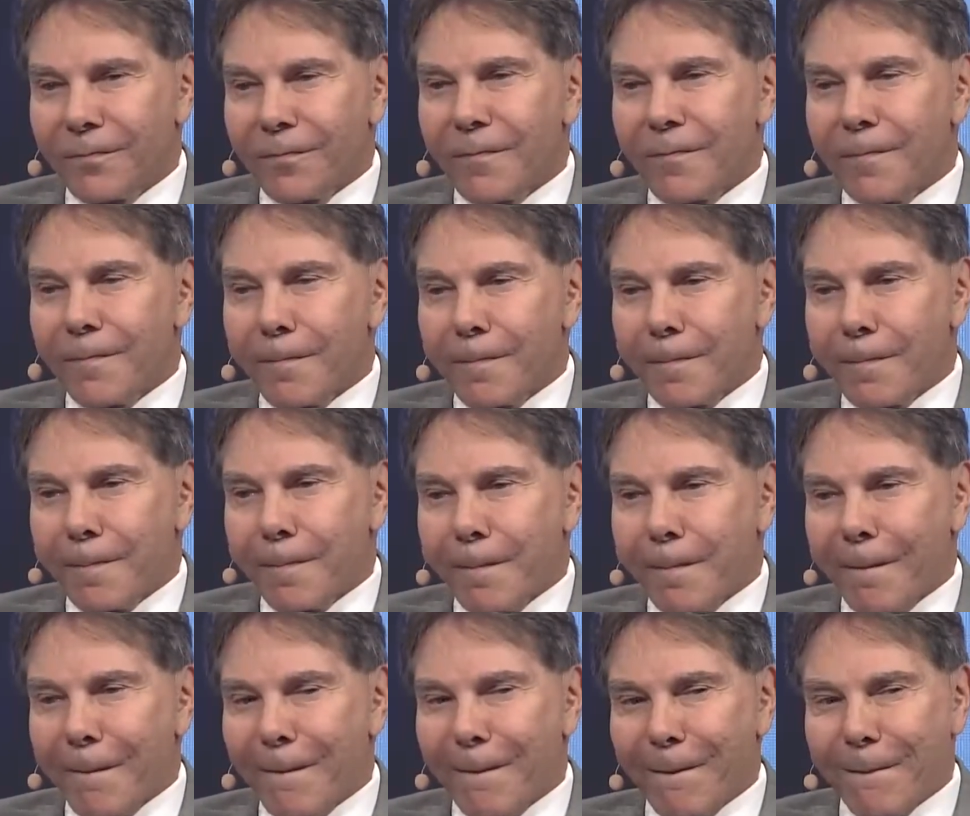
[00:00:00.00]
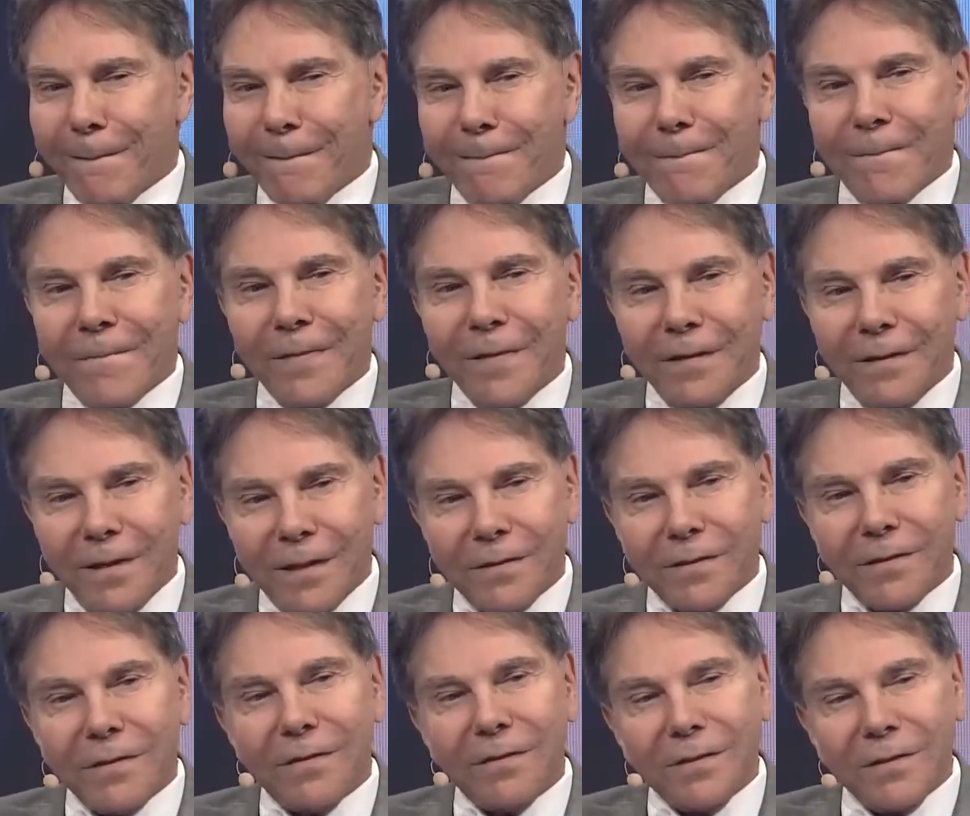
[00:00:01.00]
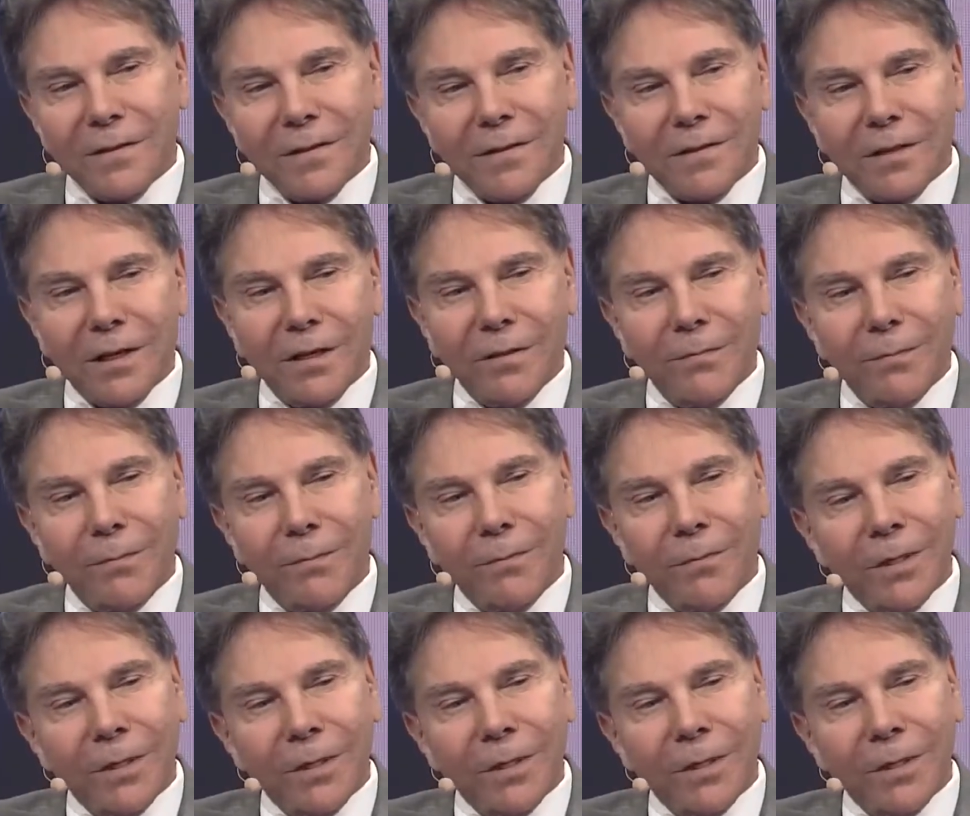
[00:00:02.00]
Just the distance to the sun? The distance to the sun.